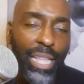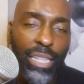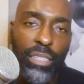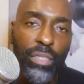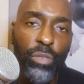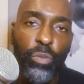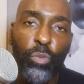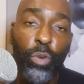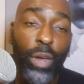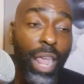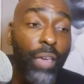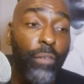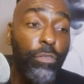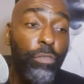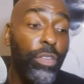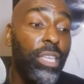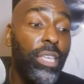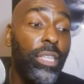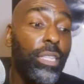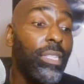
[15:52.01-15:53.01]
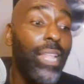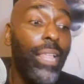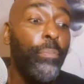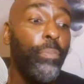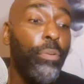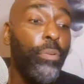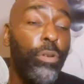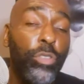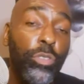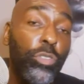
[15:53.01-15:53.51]
it's whatever
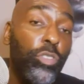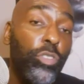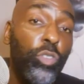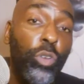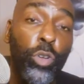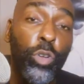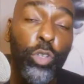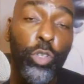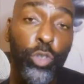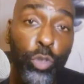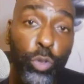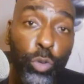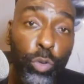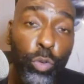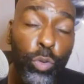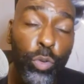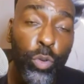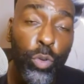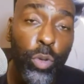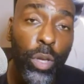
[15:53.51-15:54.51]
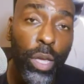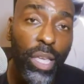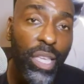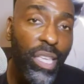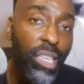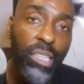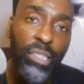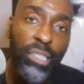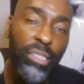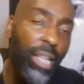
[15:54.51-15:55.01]
that person is going to do,
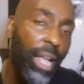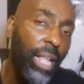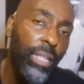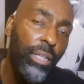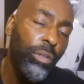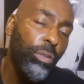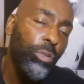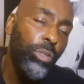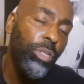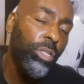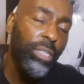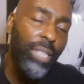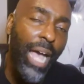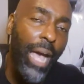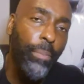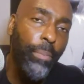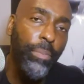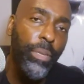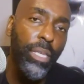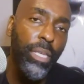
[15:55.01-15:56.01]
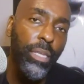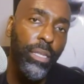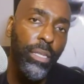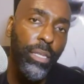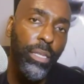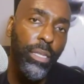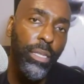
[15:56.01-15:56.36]
he's not going to stop me,